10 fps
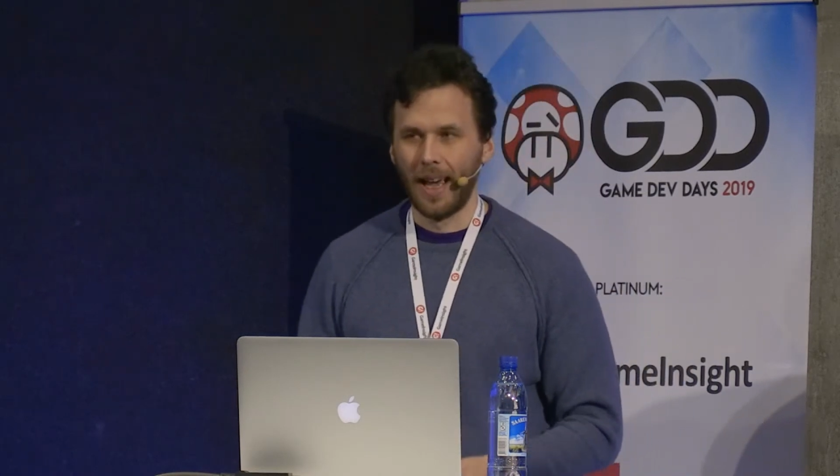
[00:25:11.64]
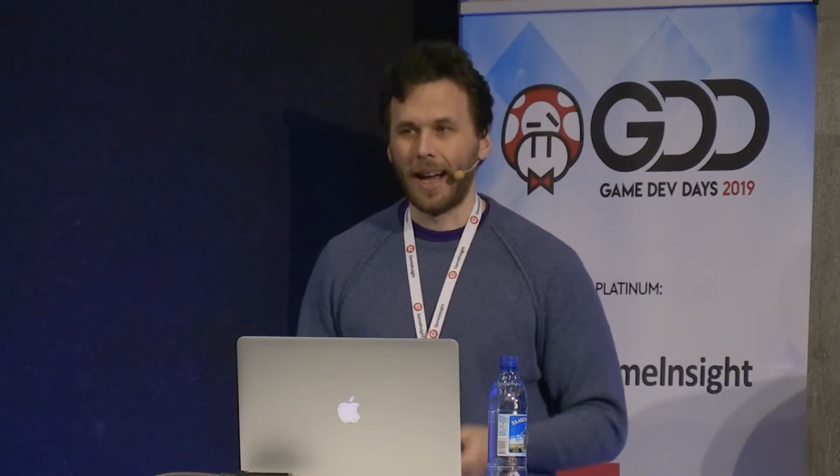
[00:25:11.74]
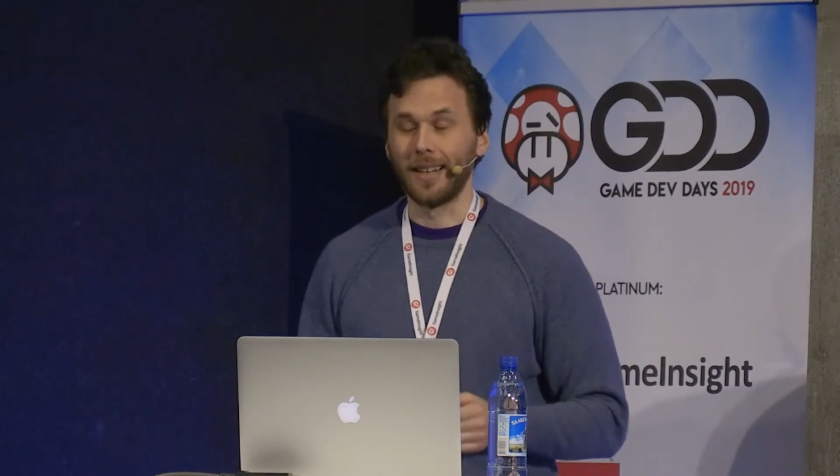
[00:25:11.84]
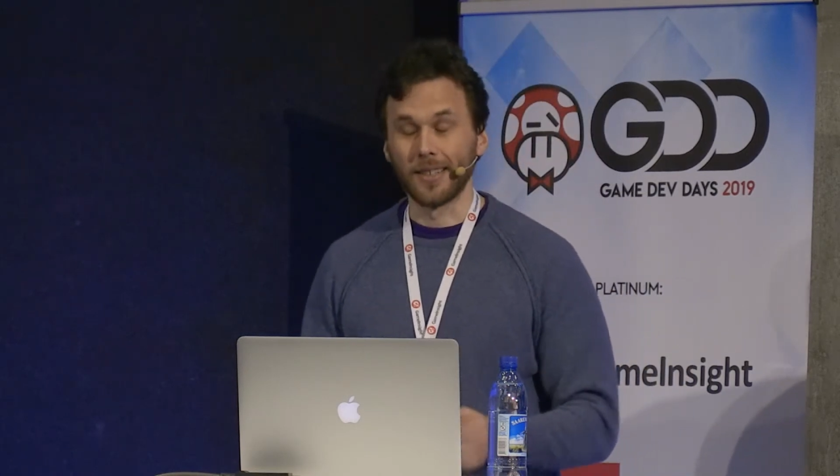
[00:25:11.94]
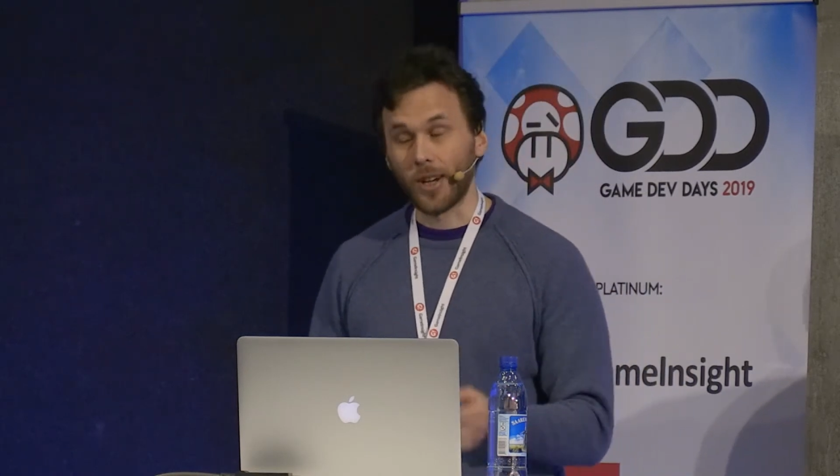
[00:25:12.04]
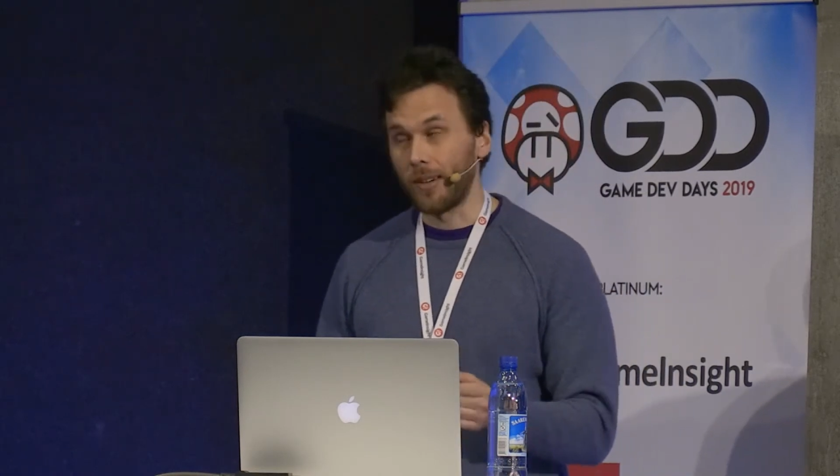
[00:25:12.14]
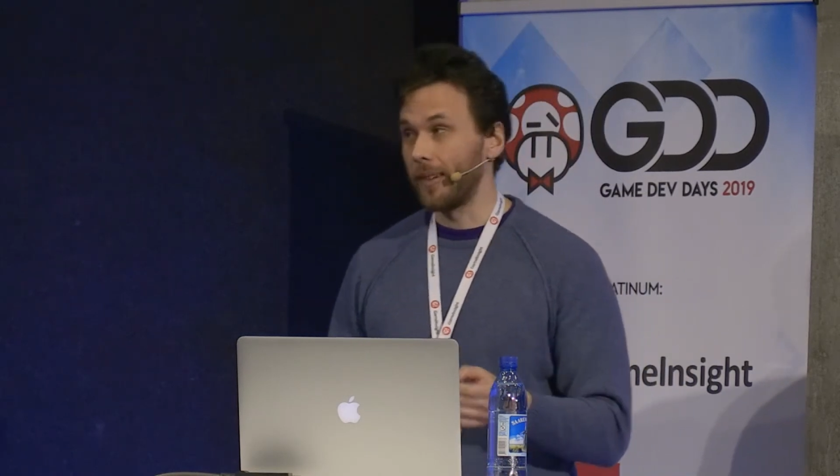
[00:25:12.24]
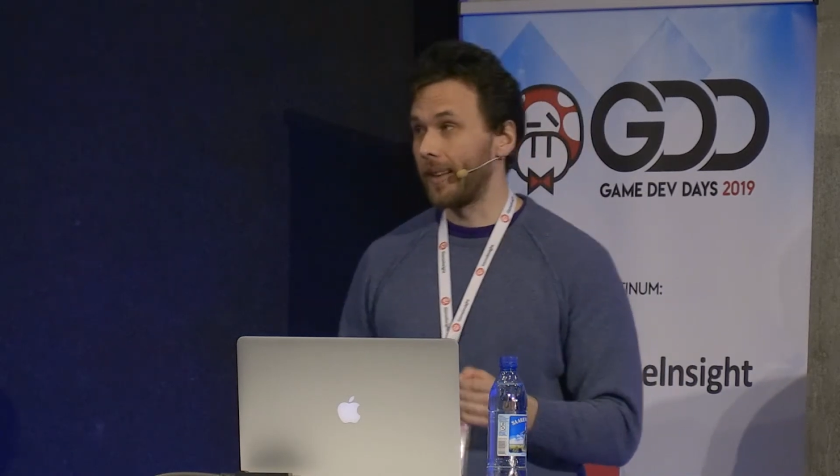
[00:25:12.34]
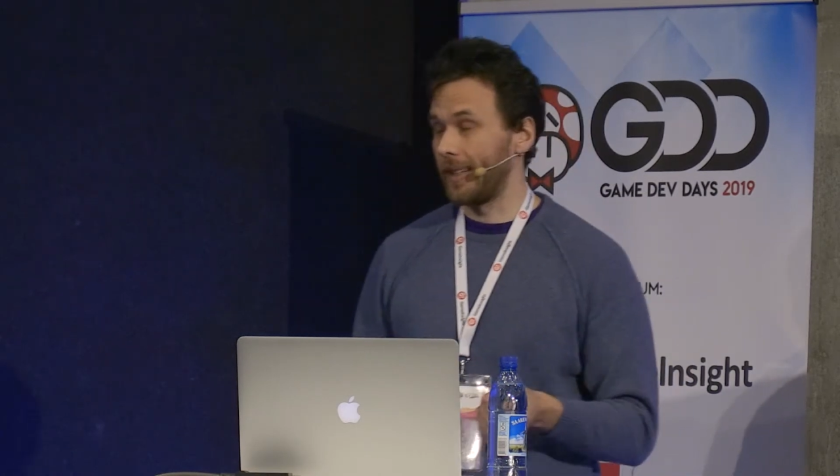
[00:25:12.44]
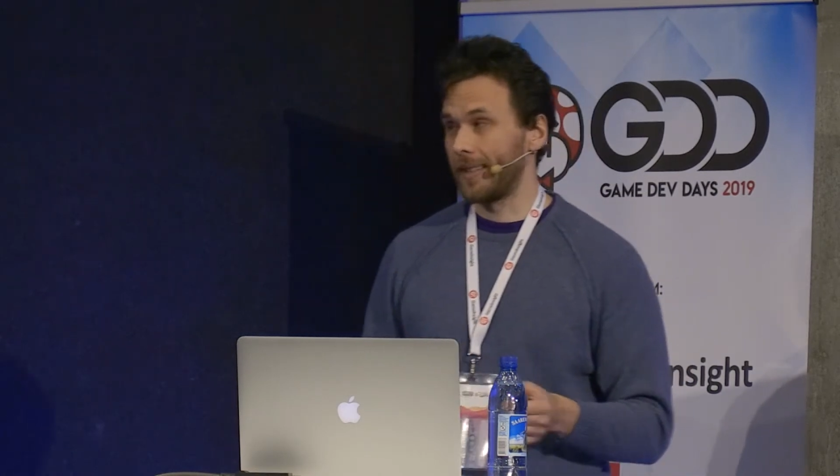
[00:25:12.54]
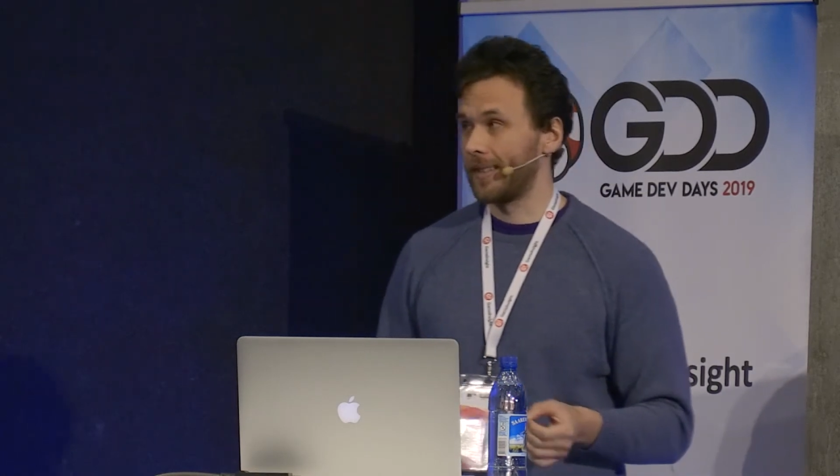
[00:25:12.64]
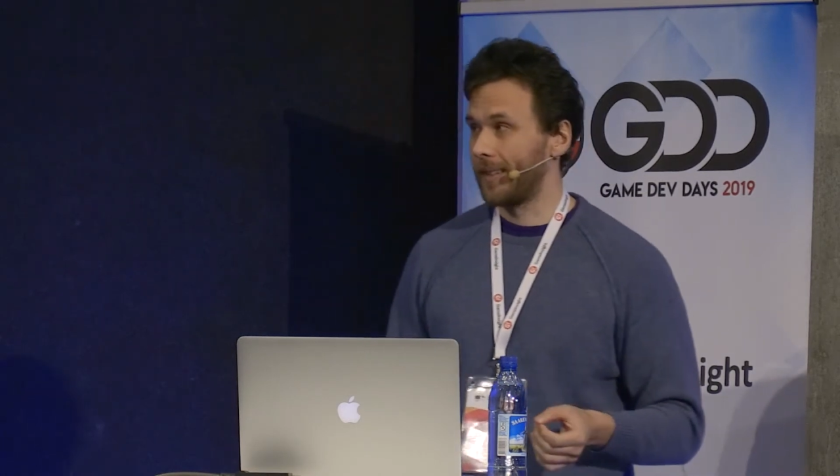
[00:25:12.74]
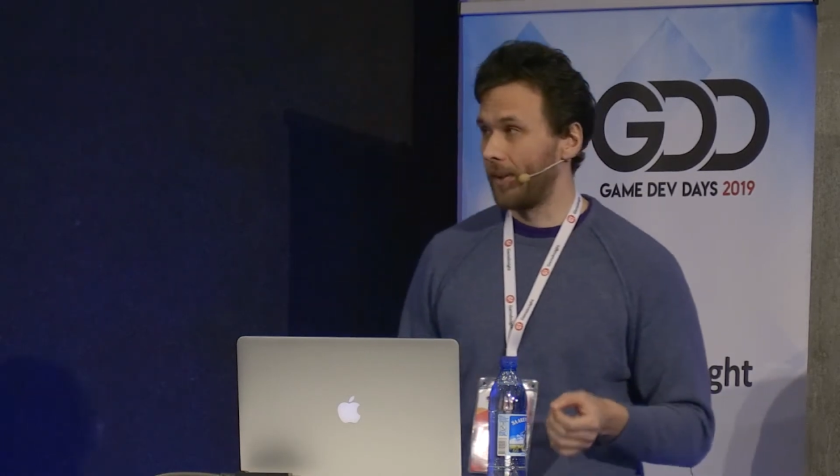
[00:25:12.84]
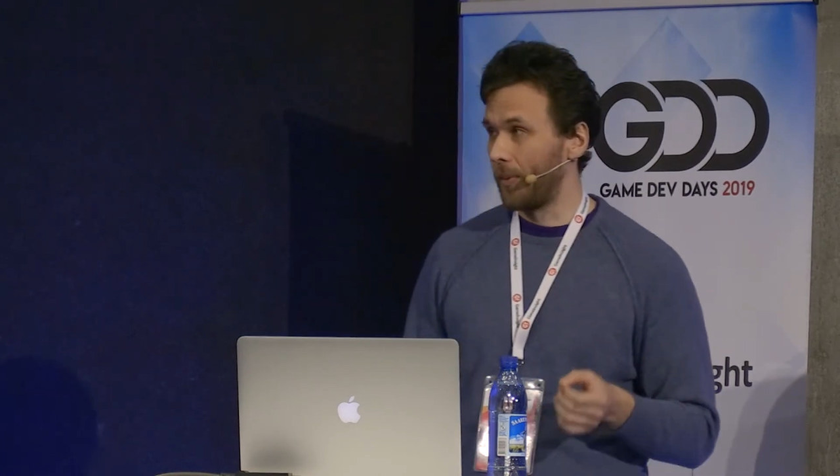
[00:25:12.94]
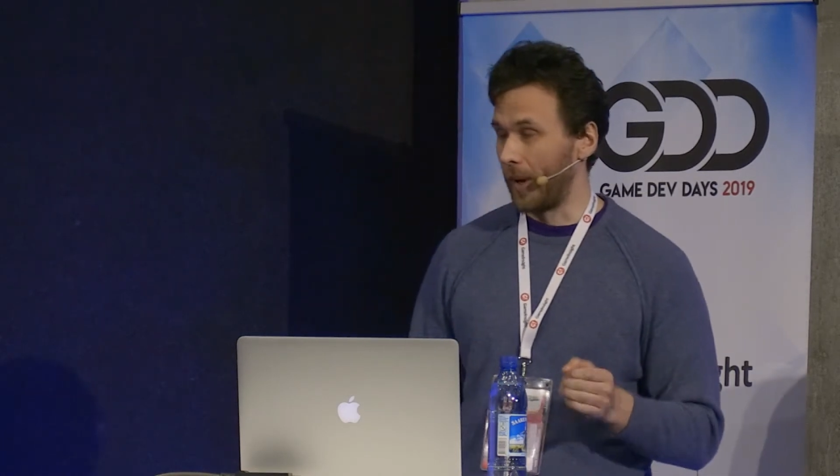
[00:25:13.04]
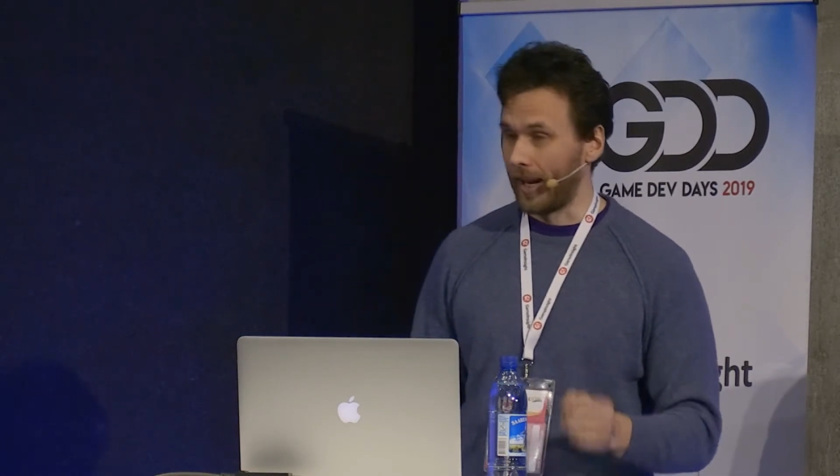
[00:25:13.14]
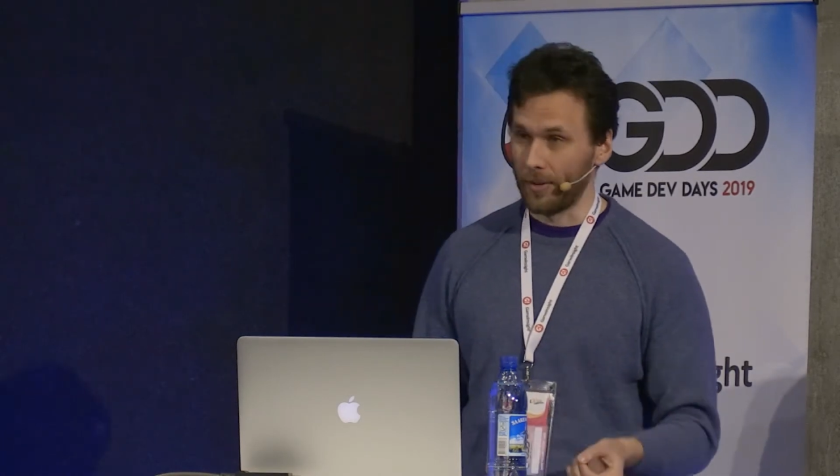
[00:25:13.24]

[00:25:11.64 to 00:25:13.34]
I discovered this when